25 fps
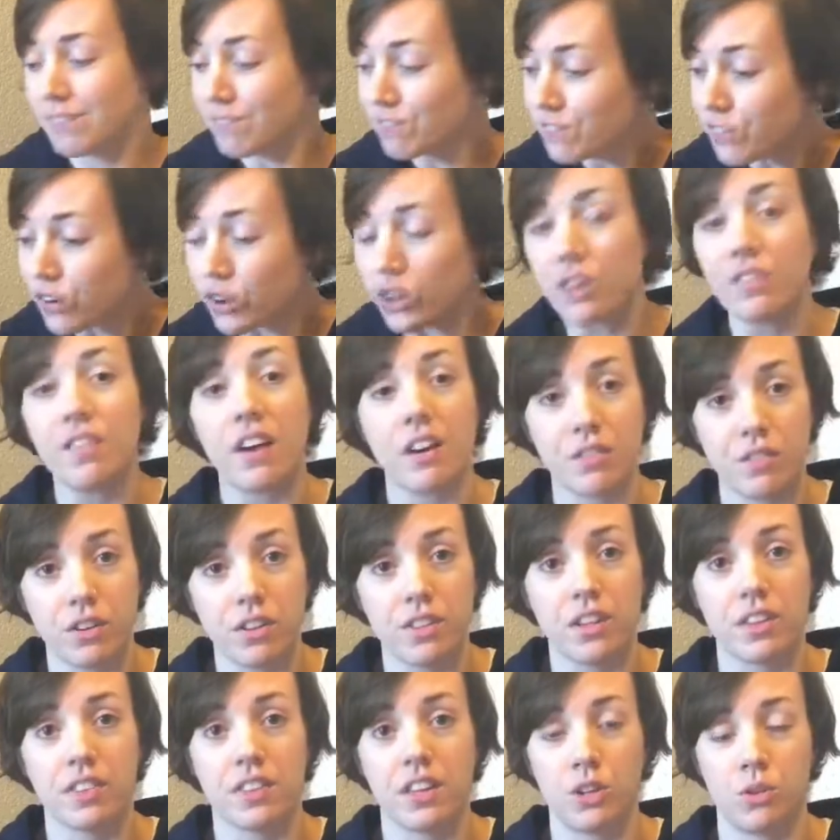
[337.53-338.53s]
full of
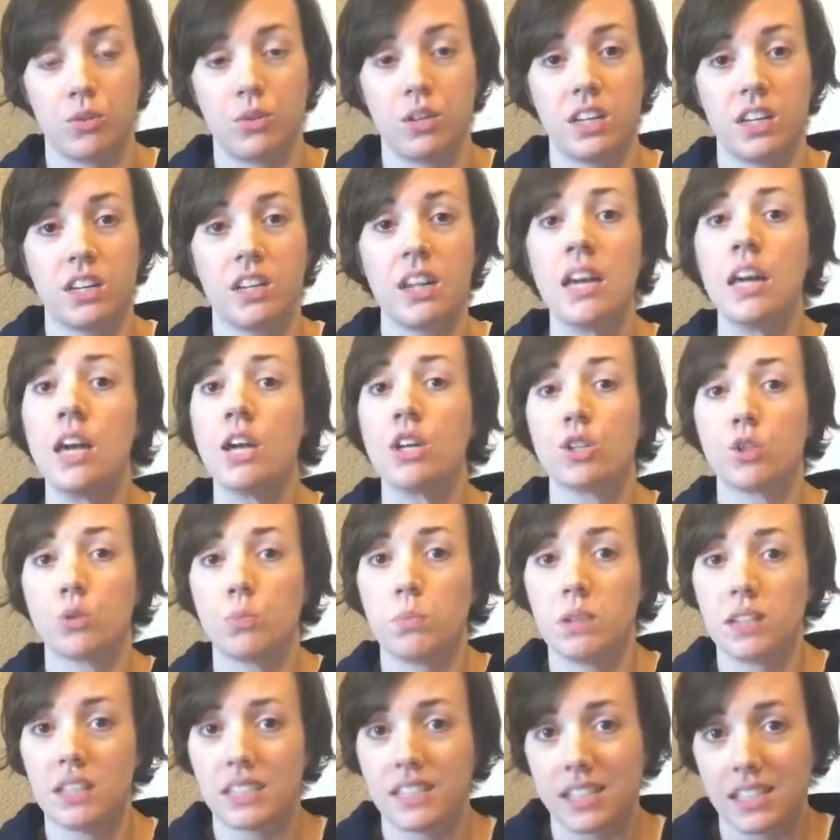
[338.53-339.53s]
everything that you need to
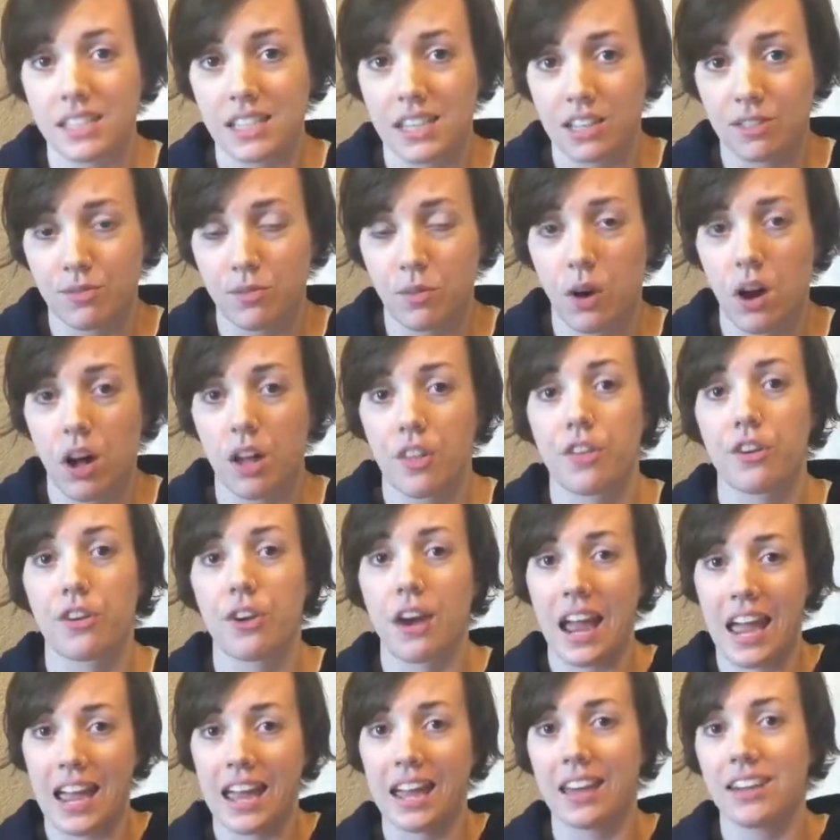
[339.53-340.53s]
be a successful author
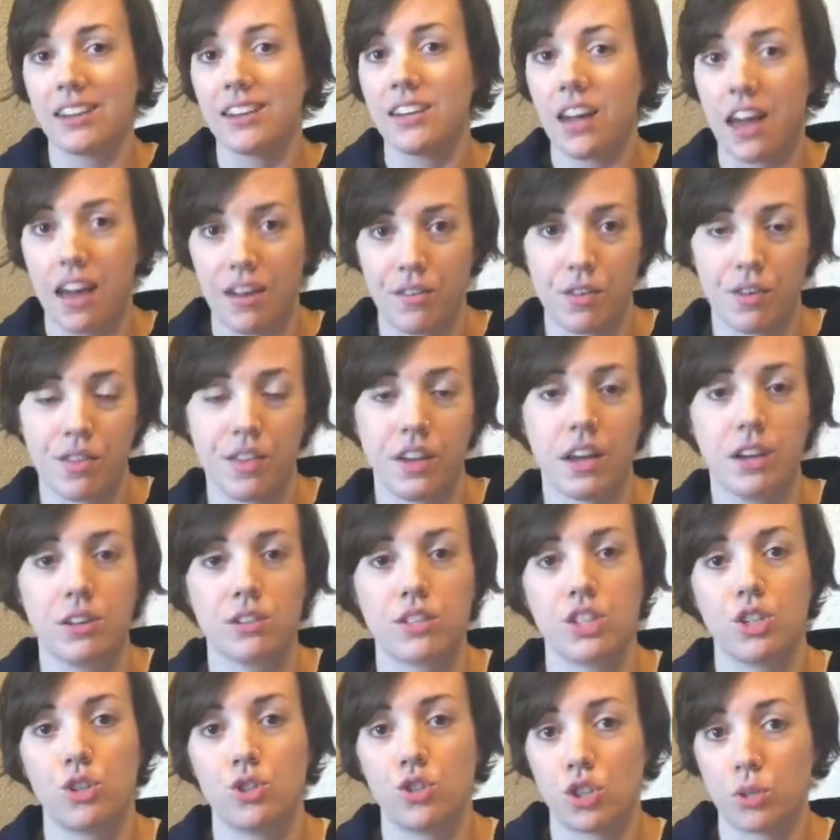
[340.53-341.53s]
and everything else
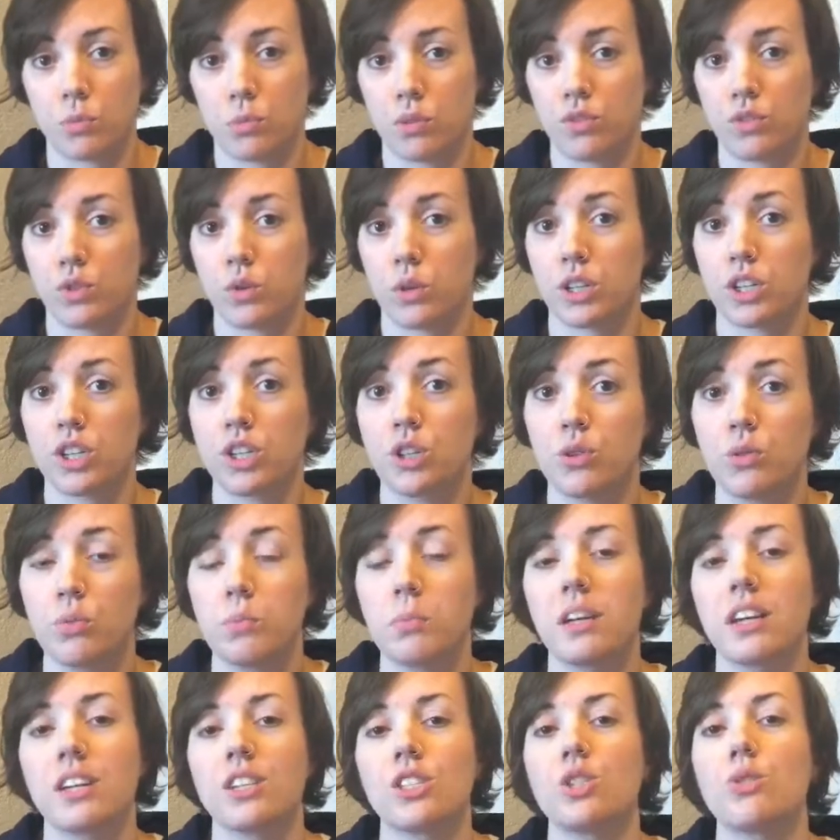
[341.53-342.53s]
that you dream of doing too,
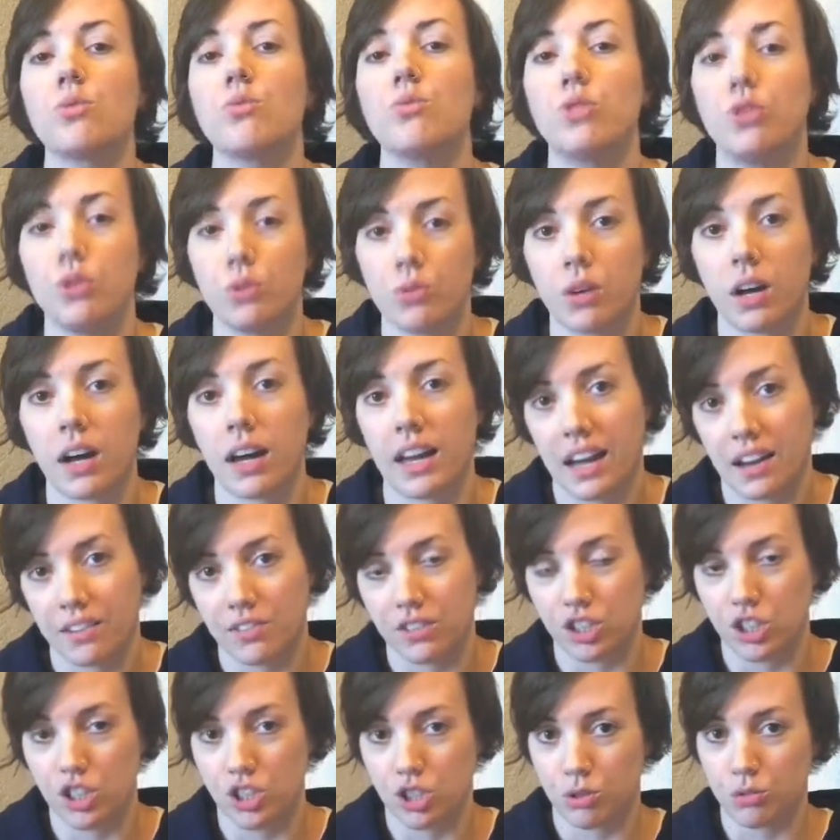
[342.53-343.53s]
because you do not have
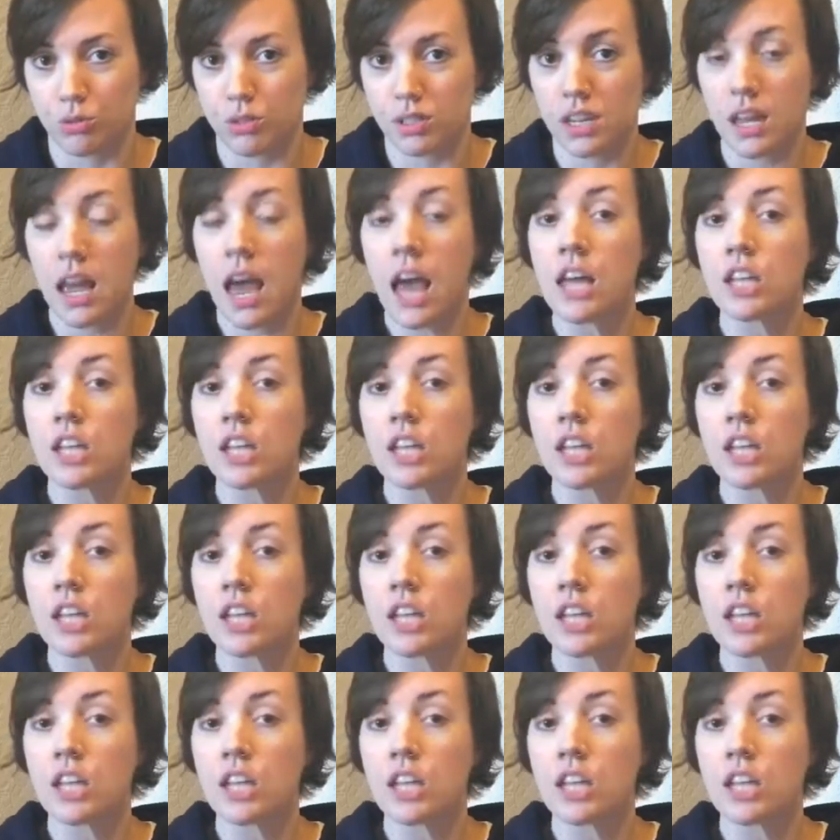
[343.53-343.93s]
to choose.